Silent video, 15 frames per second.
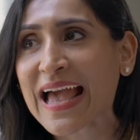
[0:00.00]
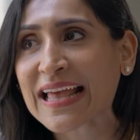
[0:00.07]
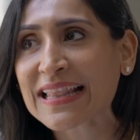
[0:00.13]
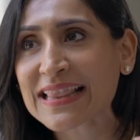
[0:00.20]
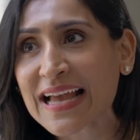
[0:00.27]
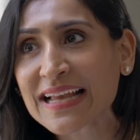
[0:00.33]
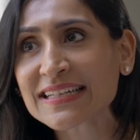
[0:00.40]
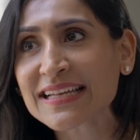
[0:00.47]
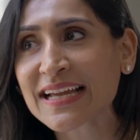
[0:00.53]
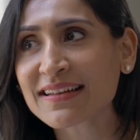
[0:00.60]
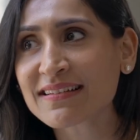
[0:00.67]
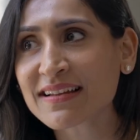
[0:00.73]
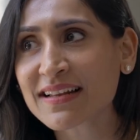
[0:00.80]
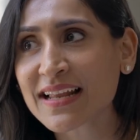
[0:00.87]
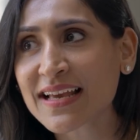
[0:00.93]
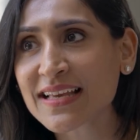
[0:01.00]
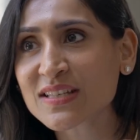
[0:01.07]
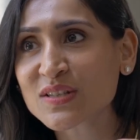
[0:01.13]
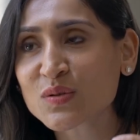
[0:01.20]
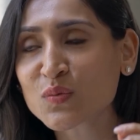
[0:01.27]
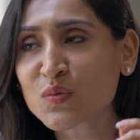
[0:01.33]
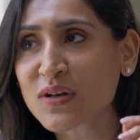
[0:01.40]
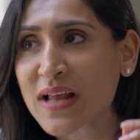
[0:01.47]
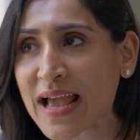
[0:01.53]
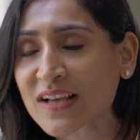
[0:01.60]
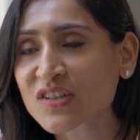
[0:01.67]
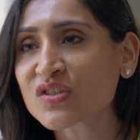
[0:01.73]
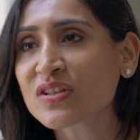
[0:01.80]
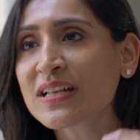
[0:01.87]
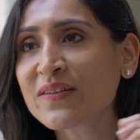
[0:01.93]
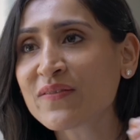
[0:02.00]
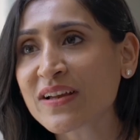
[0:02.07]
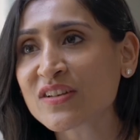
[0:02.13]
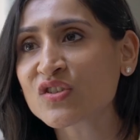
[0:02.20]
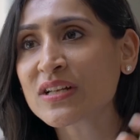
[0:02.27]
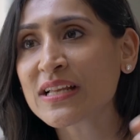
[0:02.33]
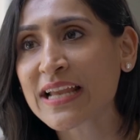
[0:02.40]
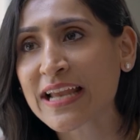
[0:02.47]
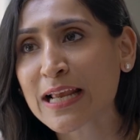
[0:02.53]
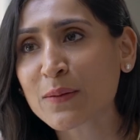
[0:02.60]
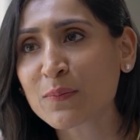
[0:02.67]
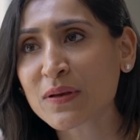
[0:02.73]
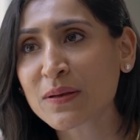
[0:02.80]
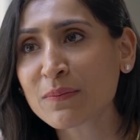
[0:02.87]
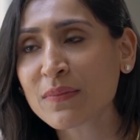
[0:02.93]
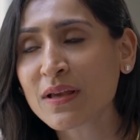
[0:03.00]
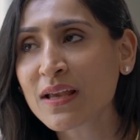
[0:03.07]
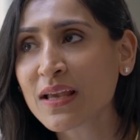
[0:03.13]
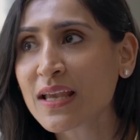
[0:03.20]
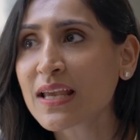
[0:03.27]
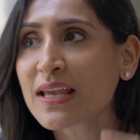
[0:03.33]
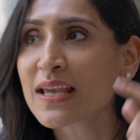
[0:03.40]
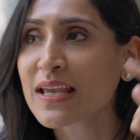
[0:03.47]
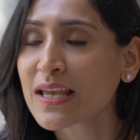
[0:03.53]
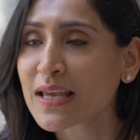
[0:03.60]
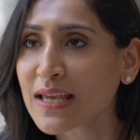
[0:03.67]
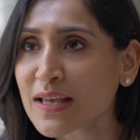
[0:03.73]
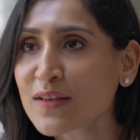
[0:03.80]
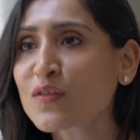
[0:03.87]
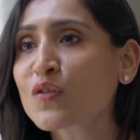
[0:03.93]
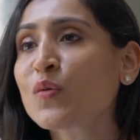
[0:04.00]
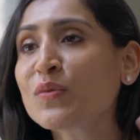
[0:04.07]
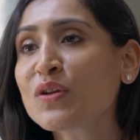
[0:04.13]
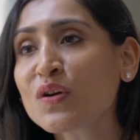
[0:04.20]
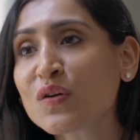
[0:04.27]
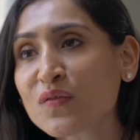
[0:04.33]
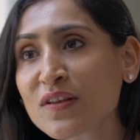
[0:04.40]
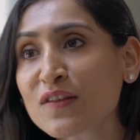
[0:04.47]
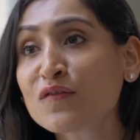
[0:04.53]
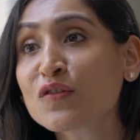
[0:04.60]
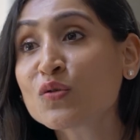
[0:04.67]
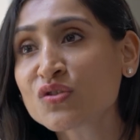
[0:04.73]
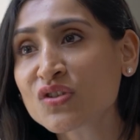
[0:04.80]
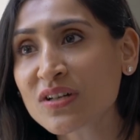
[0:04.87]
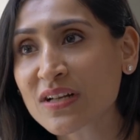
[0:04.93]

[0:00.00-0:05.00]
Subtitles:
And that I realized would actually eventually help him in so many of his future